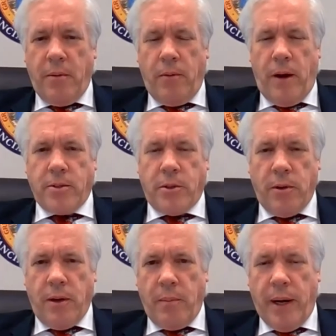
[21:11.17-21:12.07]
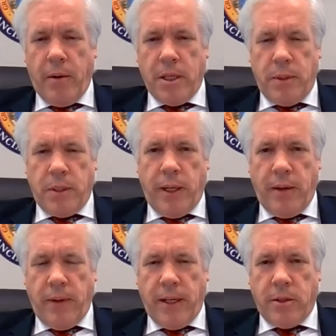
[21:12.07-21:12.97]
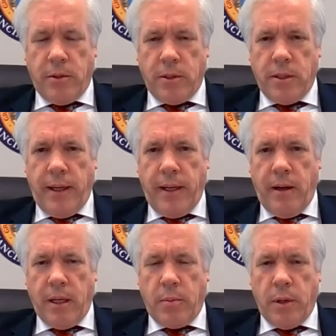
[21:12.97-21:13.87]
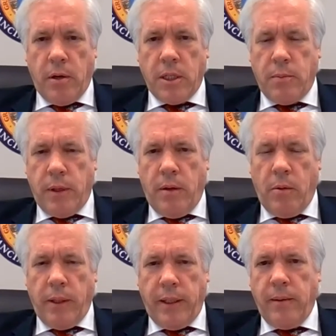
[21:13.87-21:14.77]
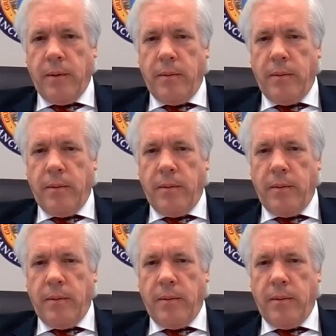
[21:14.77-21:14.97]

foster a marriage between investors and entrepreneurs, but only,